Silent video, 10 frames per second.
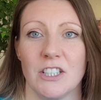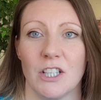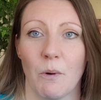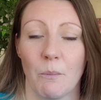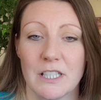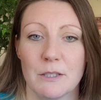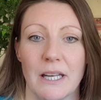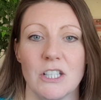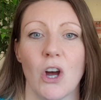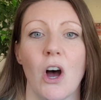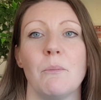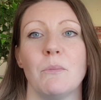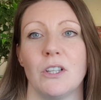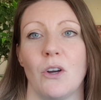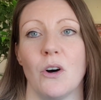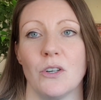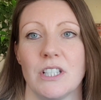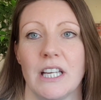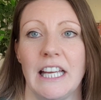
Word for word: You know, when we spend time with God,